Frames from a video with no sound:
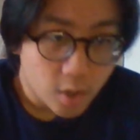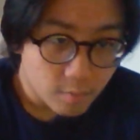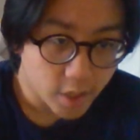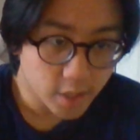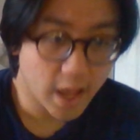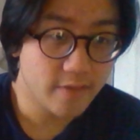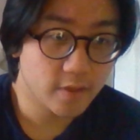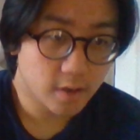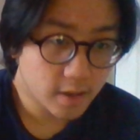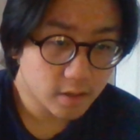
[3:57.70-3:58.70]
Because and
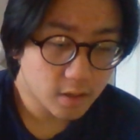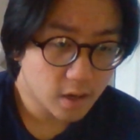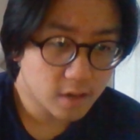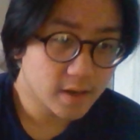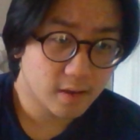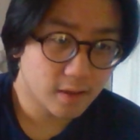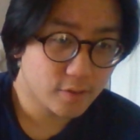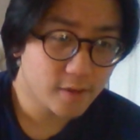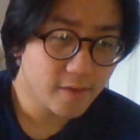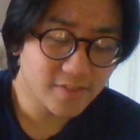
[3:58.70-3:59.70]
then.
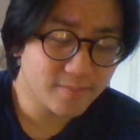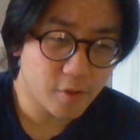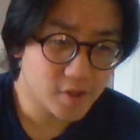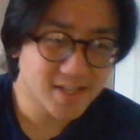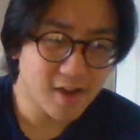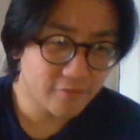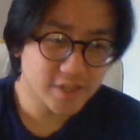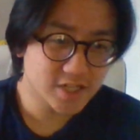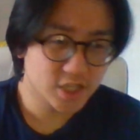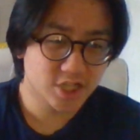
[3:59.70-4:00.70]
You have to think about yourself with
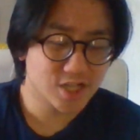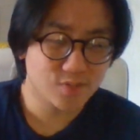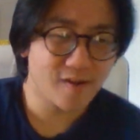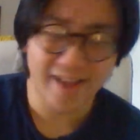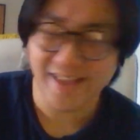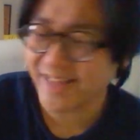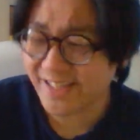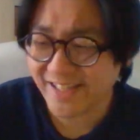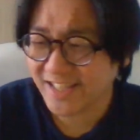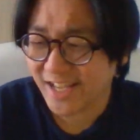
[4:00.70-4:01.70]
this shit as well. Like,
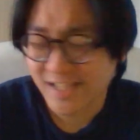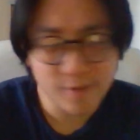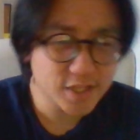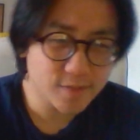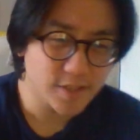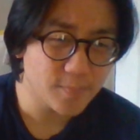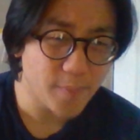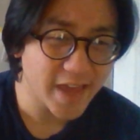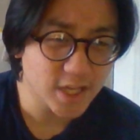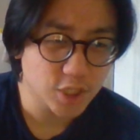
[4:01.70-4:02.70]
it's a
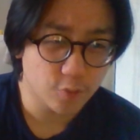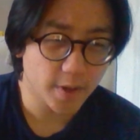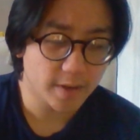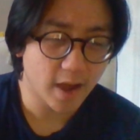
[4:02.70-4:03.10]
big issue, but